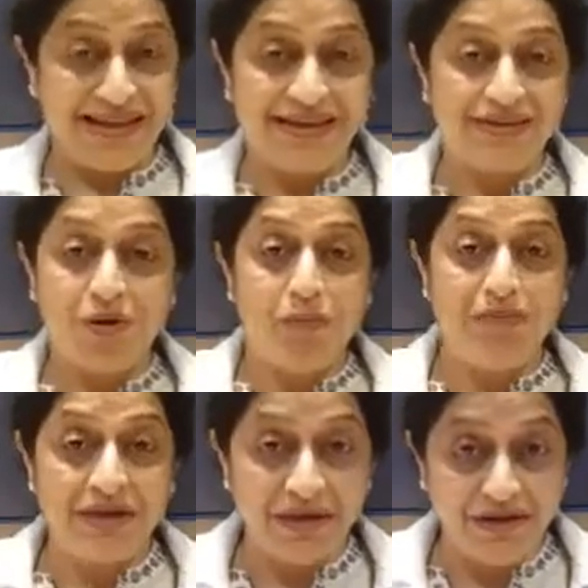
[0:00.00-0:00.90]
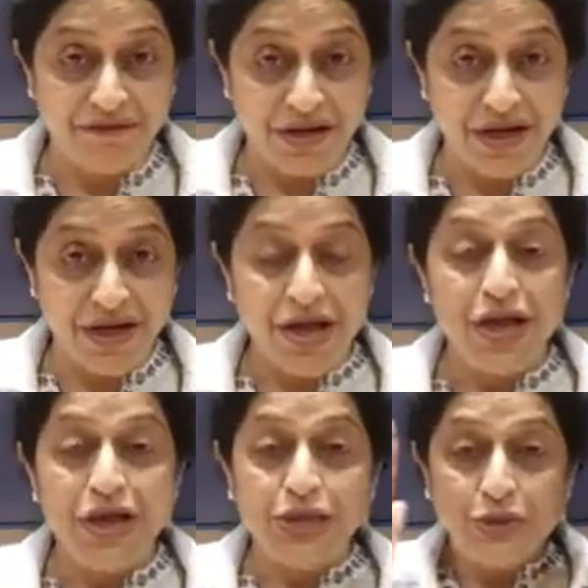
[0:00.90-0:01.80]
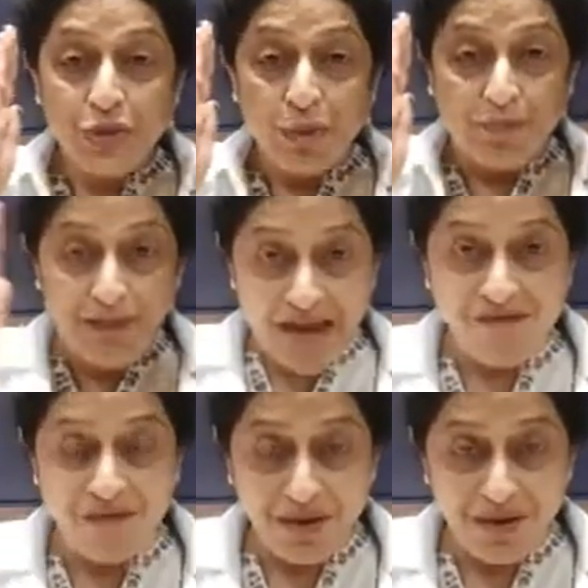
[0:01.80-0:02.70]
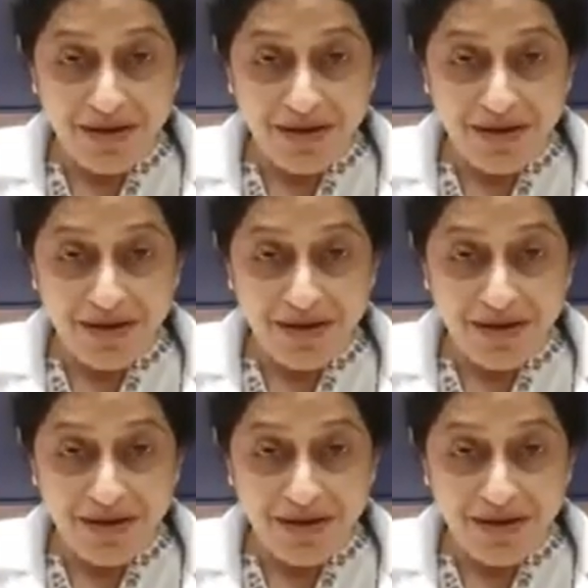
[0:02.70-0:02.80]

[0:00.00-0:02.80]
like a normal delivery. It's so painful.